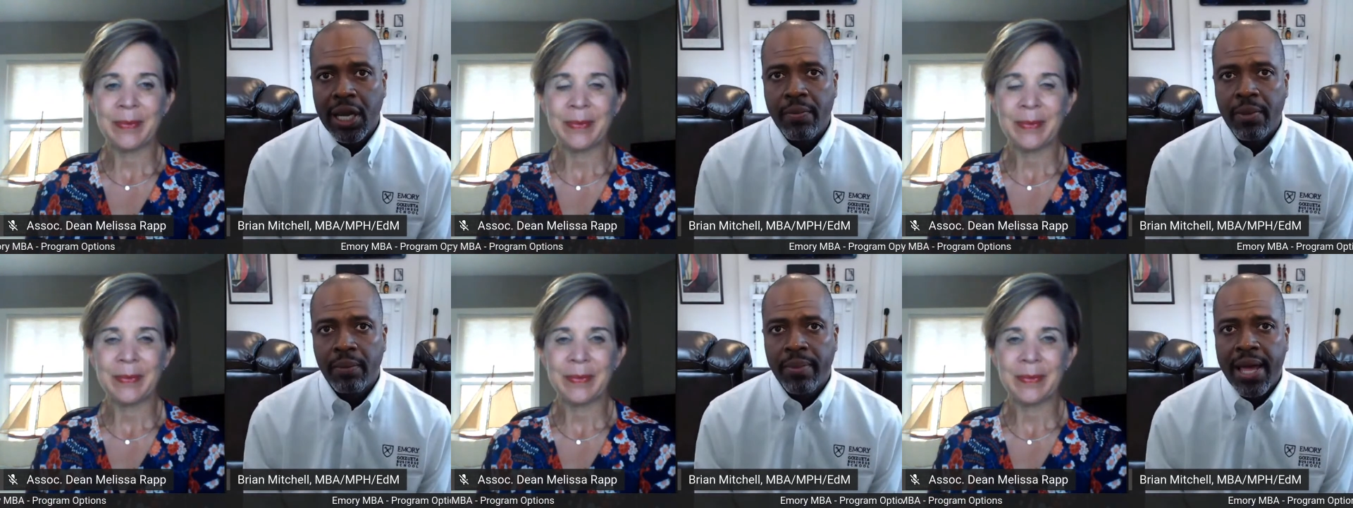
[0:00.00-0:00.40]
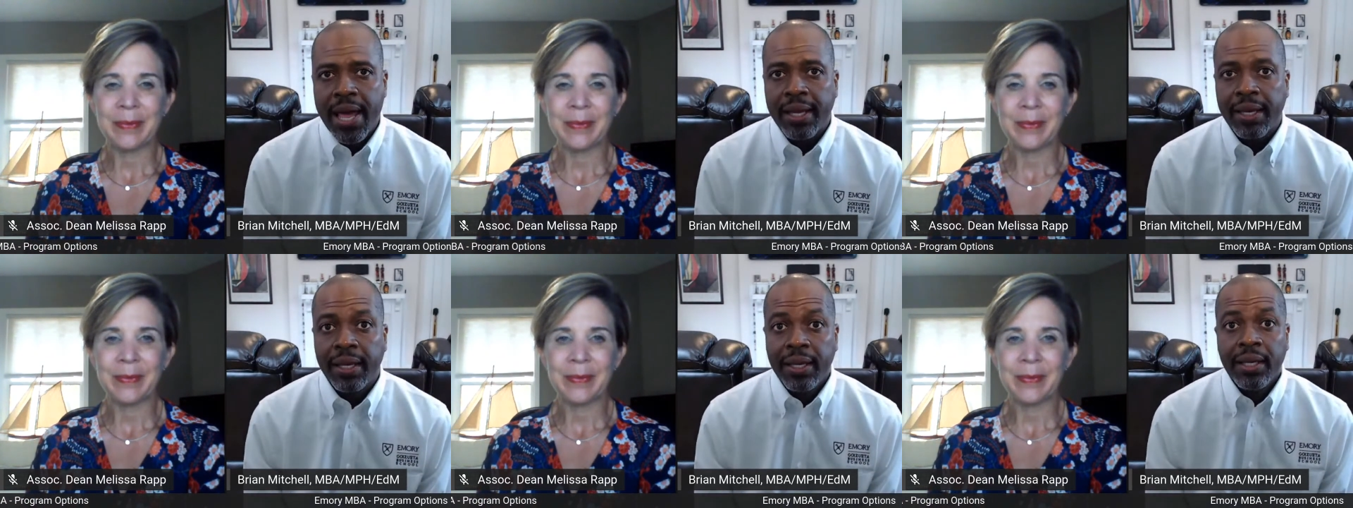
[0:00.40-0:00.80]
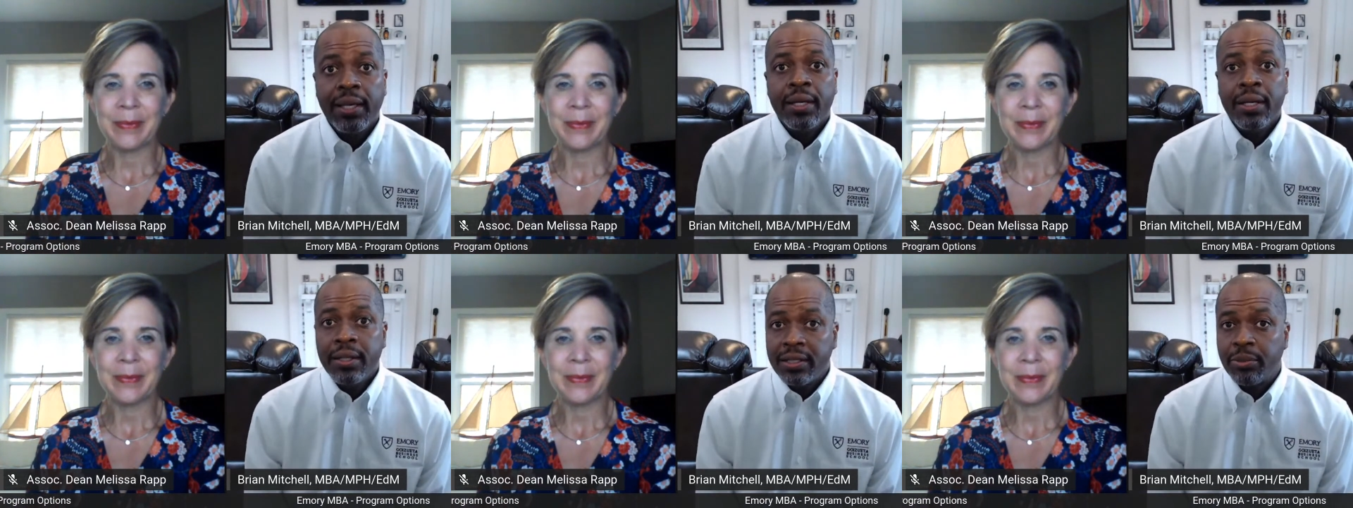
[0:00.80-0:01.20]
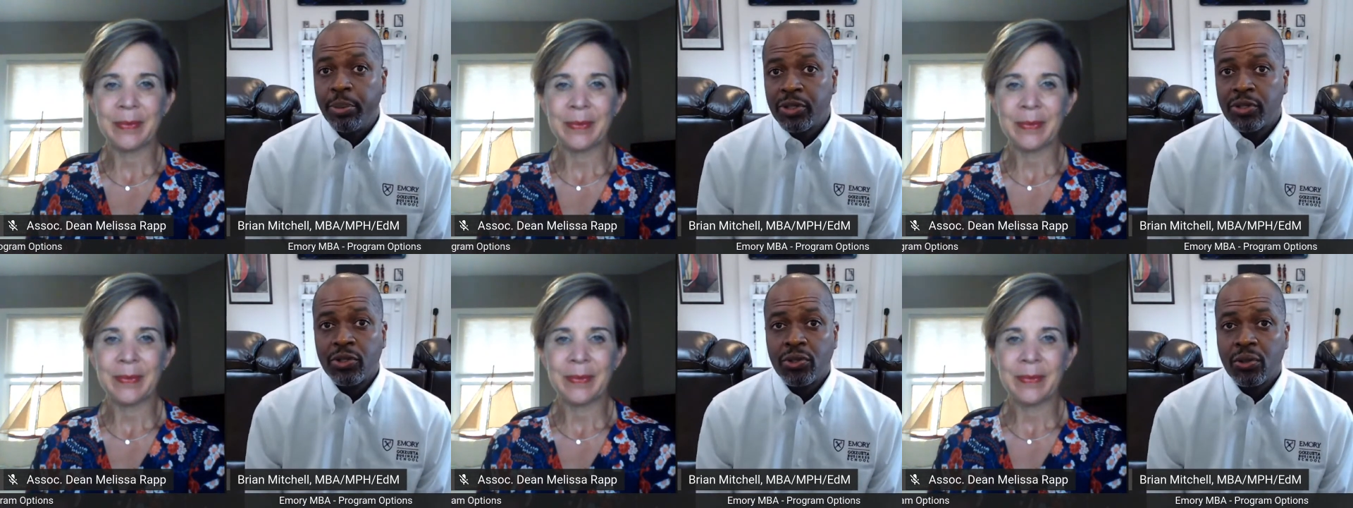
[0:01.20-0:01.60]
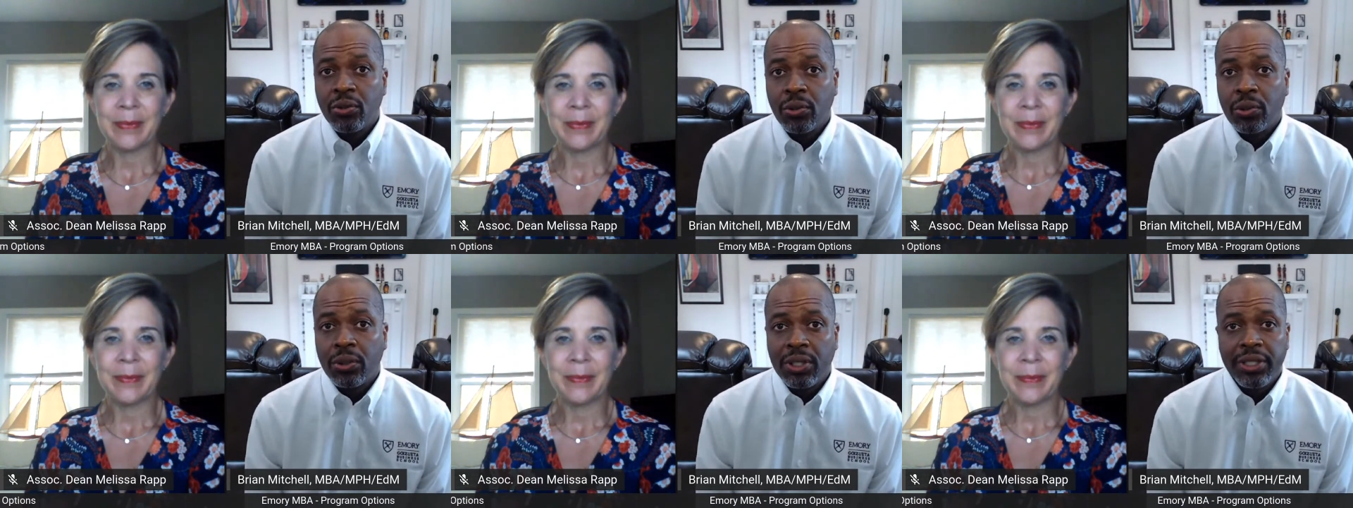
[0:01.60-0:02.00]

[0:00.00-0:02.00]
Speaker 1: coming back to business school.